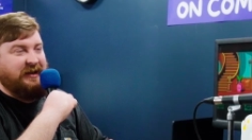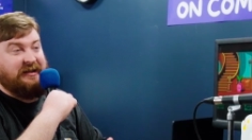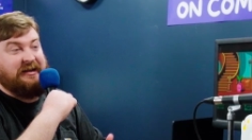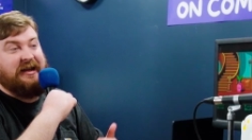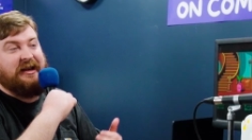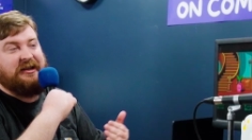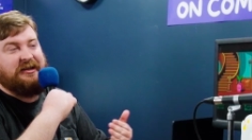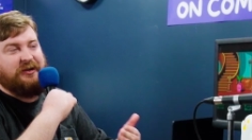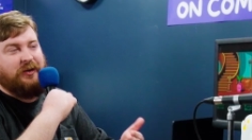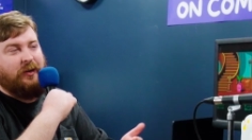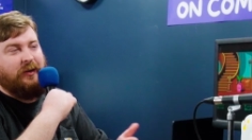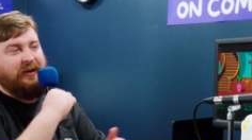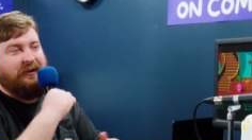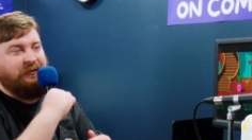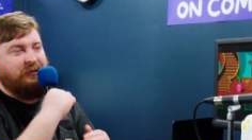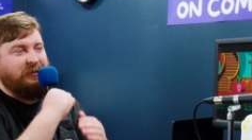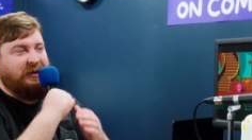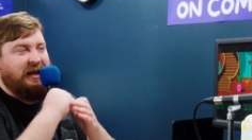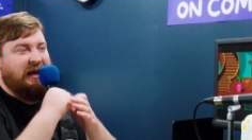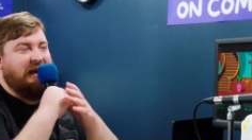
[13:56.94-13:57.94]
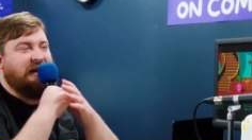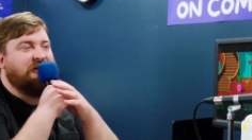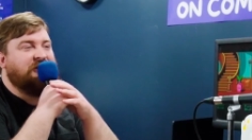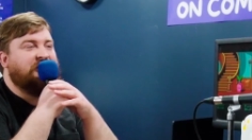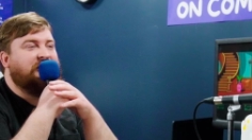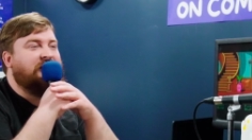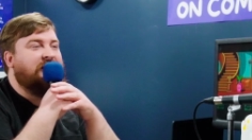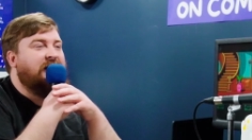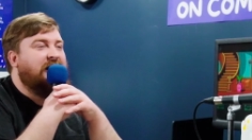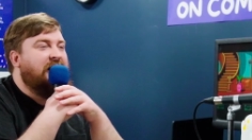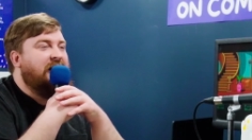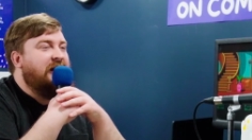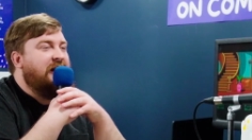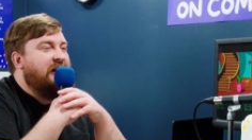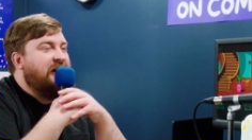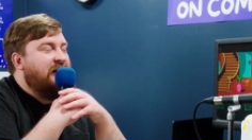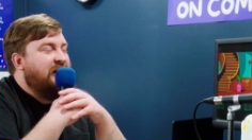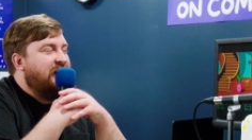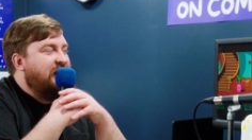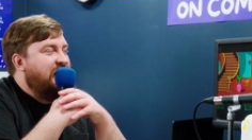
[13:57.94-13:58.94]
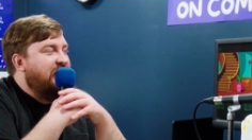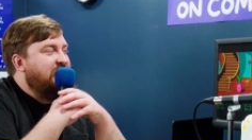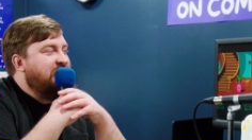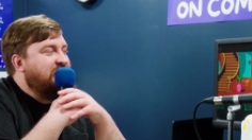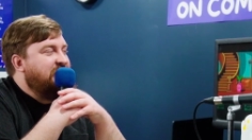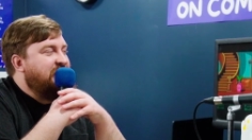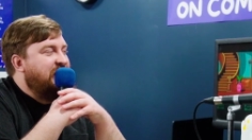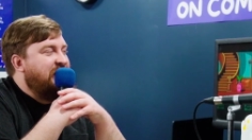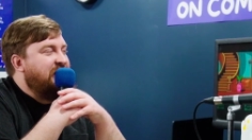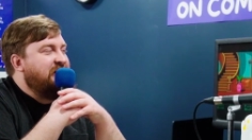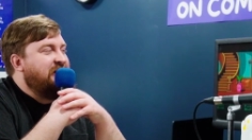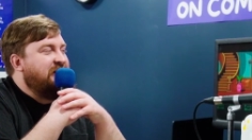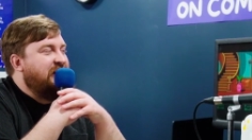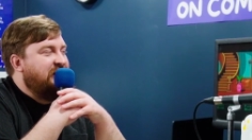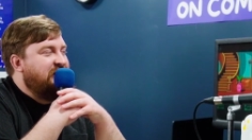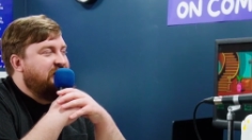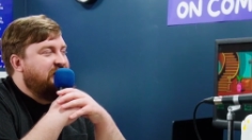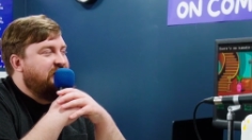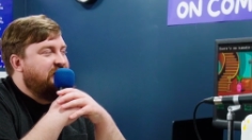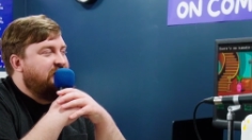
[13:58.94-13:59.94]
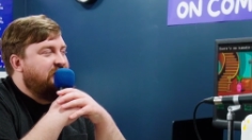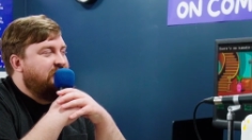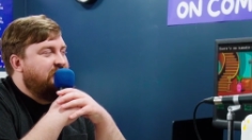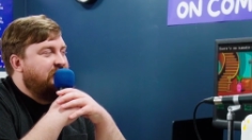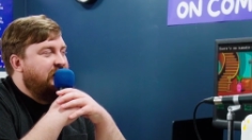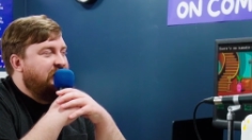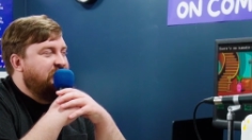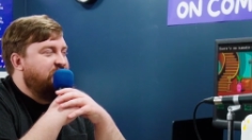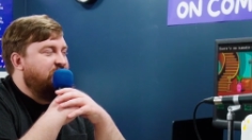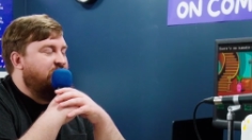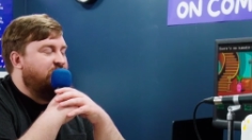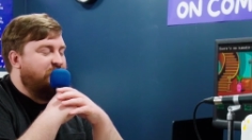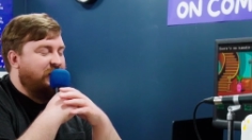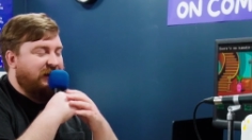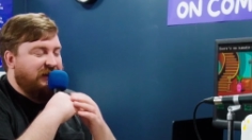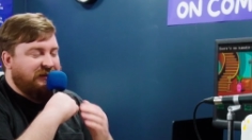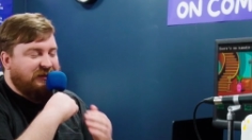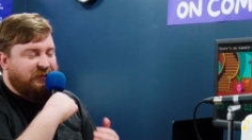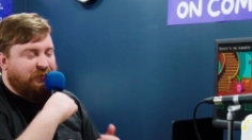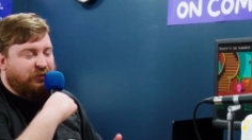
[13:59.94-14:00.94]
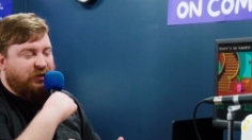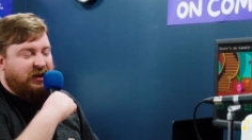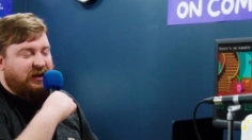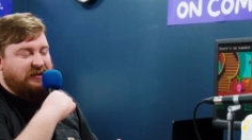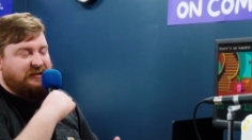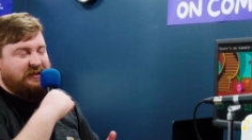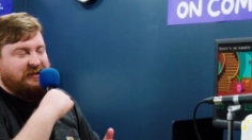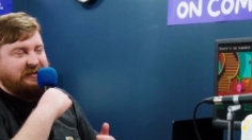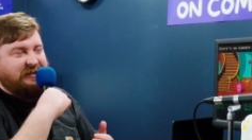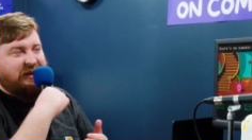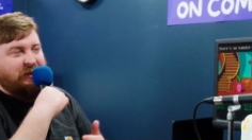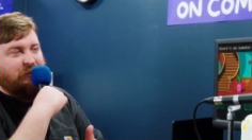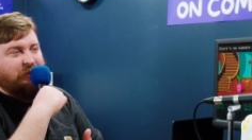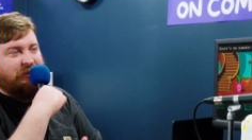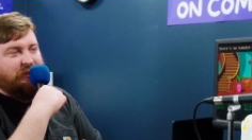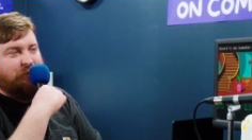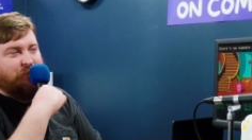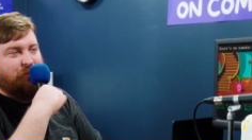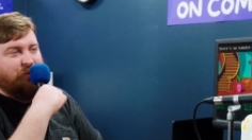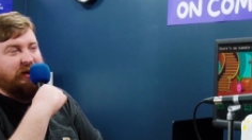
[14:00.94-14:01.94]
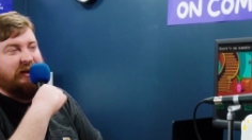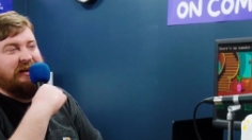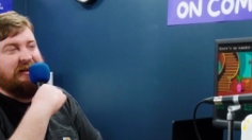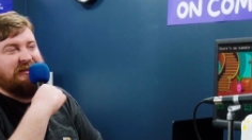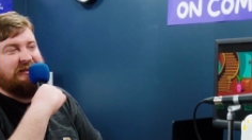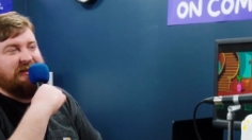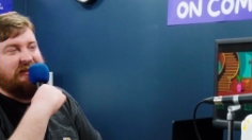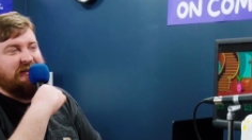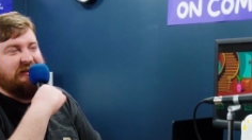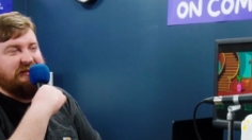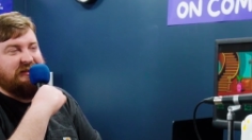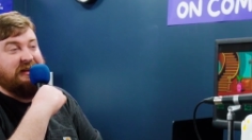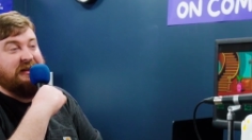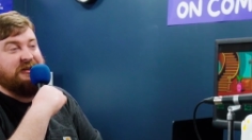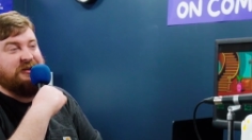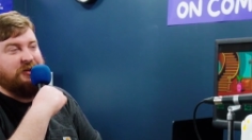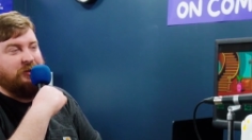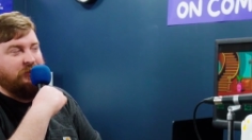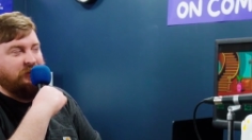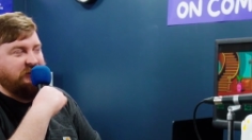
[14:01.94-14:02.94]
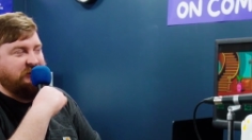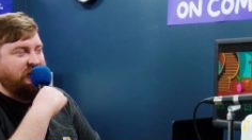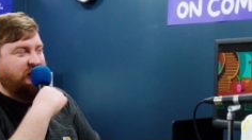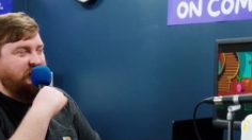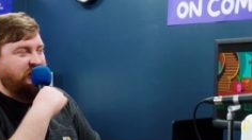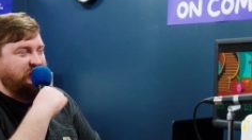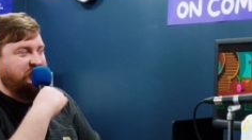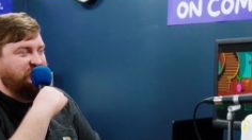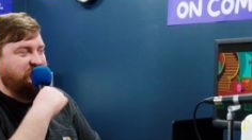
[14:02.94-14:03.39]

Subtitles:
that takes you away from the action is it sort of begins the process that will bring us to this discourse on